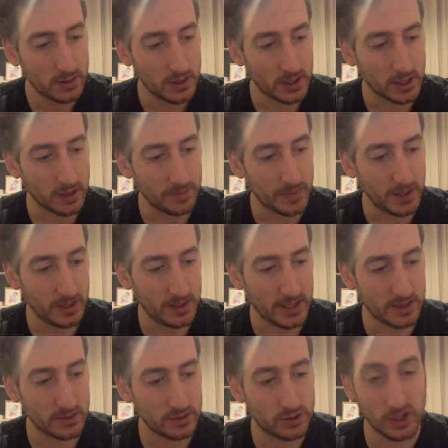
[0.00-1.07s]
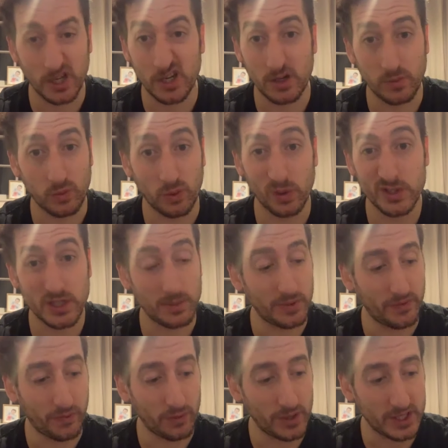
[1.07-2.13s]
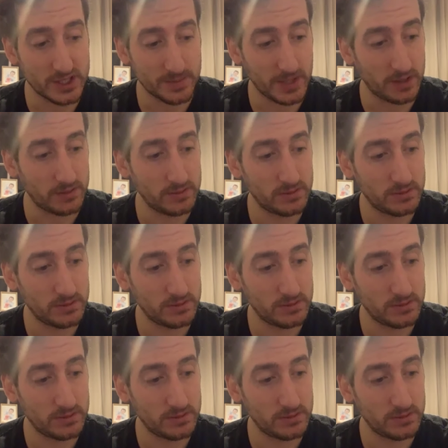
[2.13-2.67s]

It could be that drinking water before each meal.